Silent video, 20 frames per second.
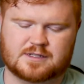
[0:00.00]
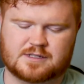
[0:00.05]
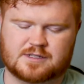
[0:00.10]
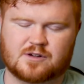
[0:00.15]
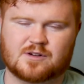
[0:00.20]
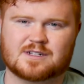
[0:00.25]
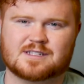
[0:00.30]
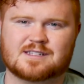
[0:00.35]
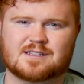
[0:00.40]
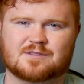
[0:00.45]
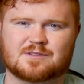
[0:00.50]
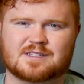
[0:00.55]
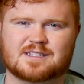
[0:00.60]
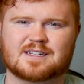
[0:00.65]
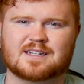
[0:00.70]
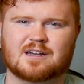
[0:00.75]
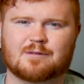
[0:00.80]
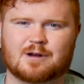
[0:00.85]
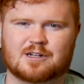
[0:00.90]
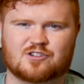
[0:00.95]
So I was
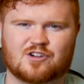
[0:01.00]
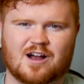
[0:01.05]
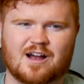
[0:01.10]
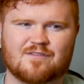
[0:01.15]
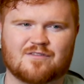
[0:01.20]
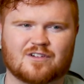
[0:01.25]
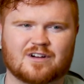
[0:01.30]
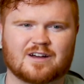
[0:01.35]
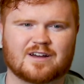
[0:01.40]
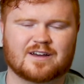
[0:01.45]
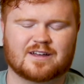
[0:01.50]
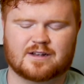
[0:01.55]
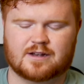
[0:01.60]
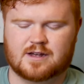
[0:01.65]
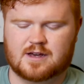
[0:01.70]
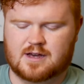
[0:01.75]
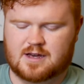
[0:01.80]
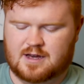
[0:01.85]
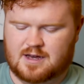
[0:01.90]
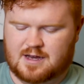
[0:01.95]
sitting in my driveway, and